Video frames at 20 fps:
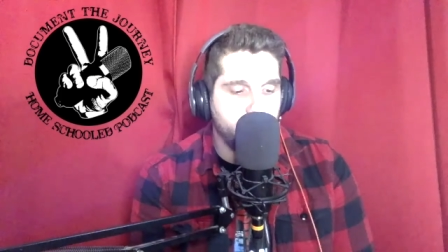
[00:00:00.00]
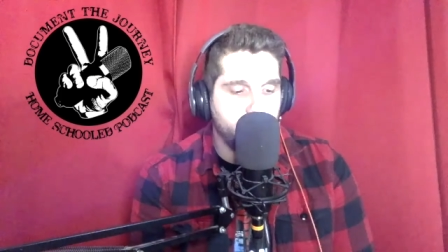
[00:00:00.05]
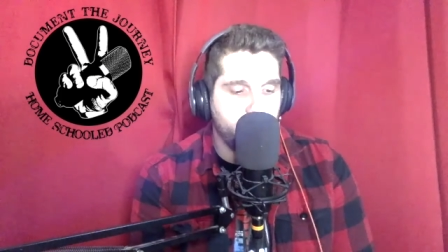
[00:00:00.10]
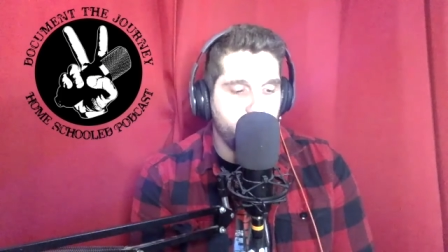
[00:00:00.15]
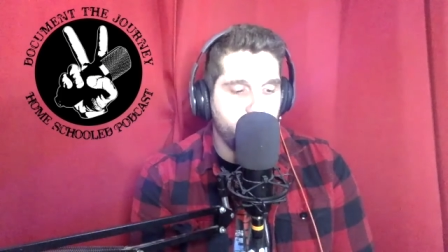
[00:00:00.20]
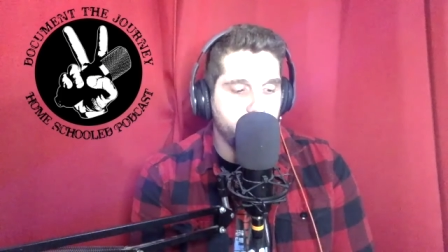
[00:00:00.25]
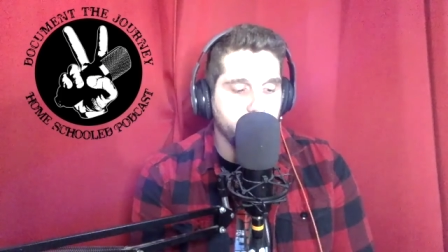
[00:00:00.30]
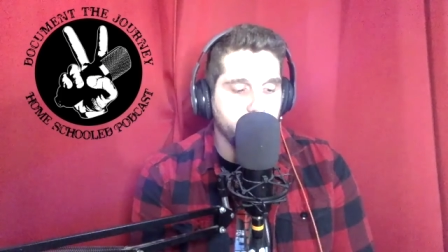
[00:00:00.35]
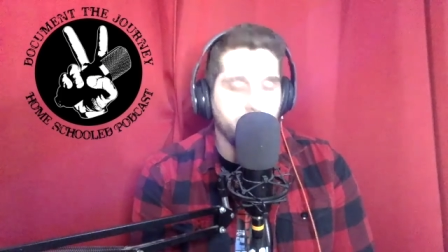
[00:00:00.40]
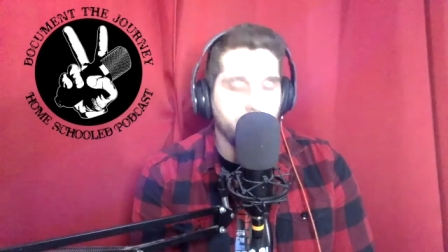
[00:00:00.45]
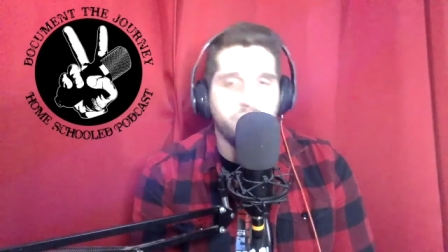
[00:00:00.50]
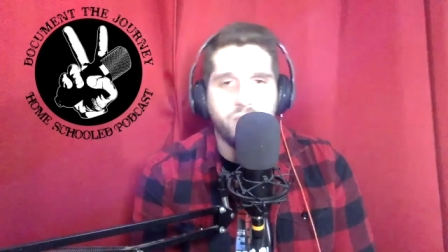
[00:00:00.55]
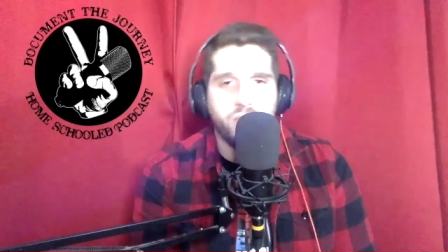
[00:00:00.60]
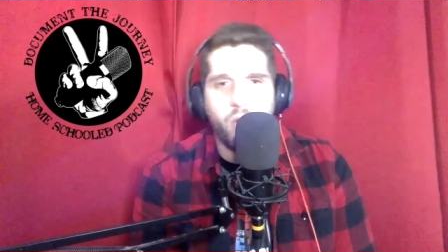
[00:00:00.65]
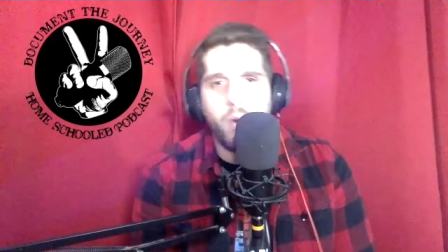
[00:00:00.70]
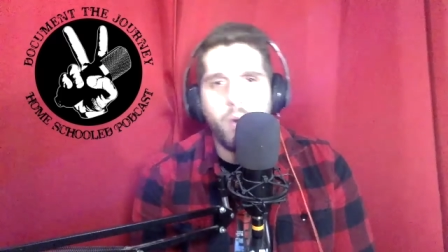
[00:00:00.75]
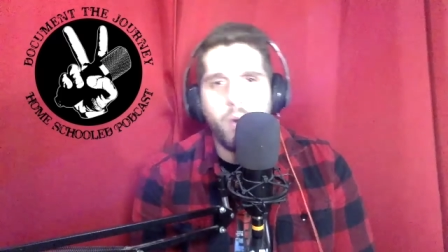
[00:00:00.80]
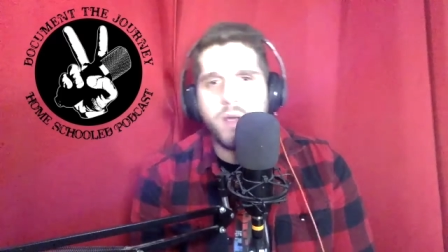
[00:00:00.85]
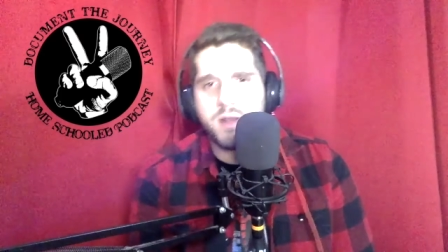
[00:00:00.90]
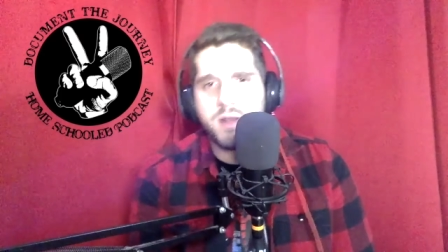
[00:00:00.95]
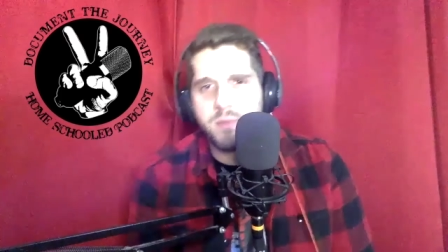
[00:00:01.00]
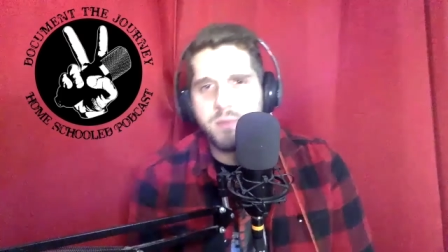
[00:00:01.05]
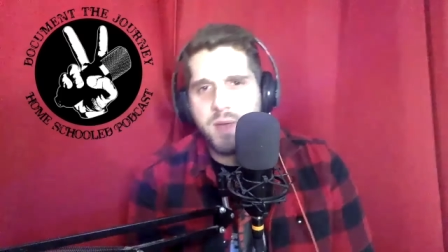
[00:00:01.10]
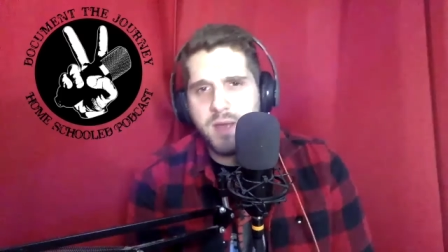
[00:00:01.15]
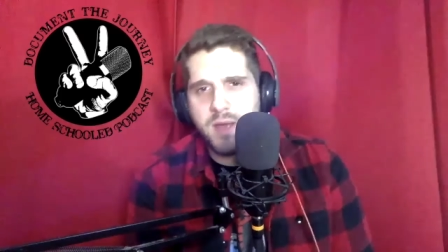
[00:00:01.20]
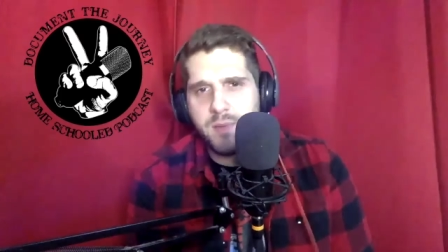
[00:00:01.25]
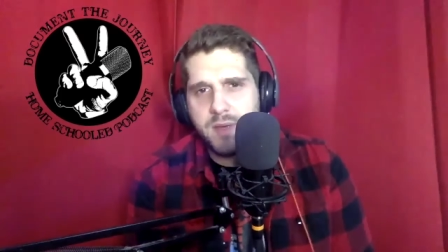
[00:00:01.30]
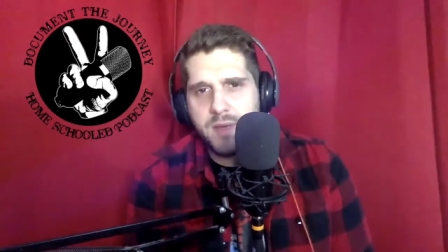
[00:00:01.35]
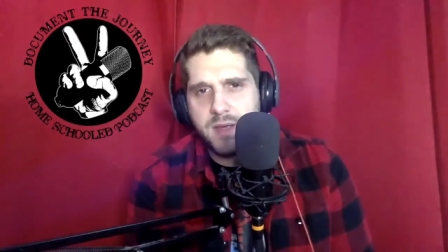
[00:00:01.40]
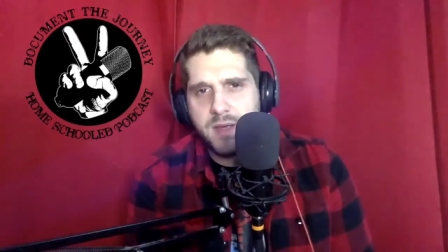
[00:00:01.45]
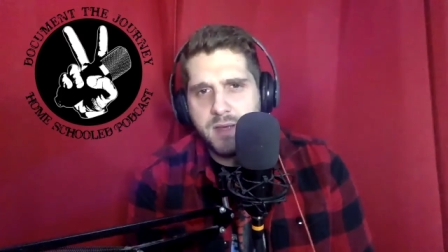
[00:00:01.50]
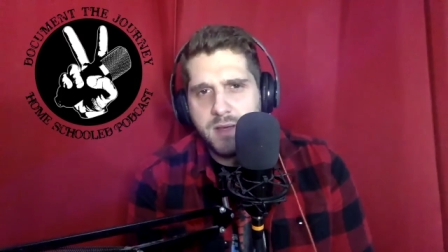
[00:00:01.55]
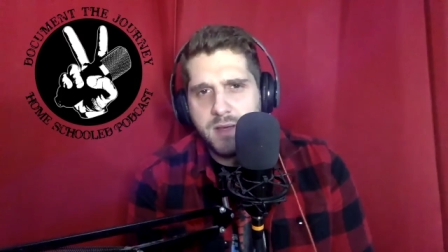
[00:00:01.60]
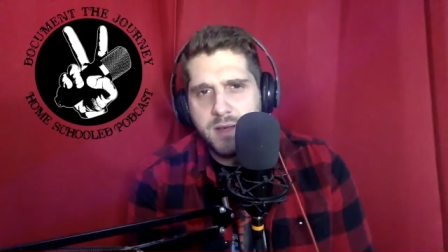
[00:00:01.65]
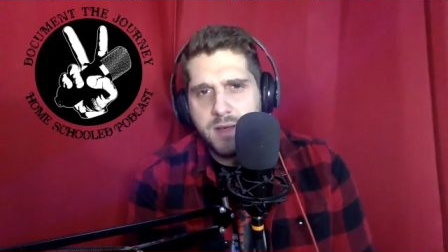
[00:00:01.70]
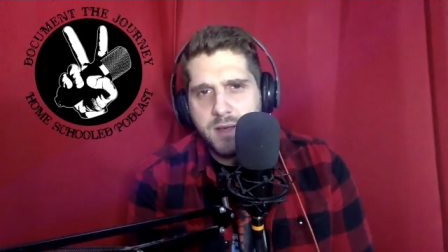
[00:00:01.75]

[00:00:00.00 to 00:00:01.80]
to fill a void maybe